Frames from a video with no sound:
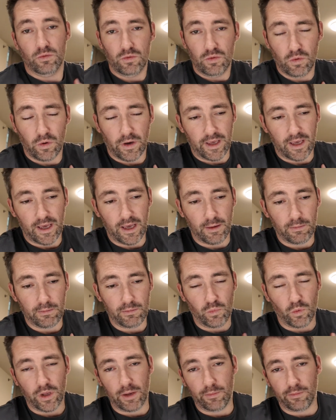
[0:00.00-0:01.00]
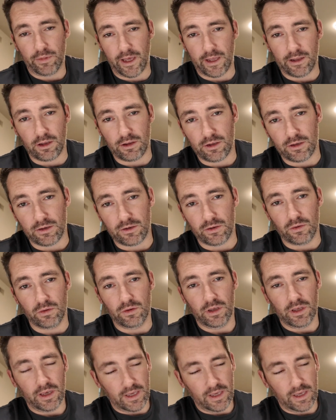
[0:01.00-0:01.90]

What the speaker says: who I am, what I plan to do,